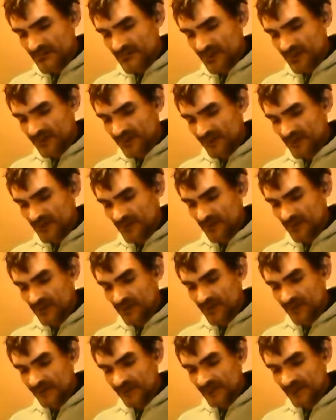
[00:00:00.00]
part of our
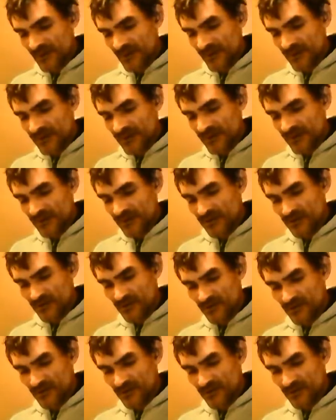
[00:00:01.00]
Native American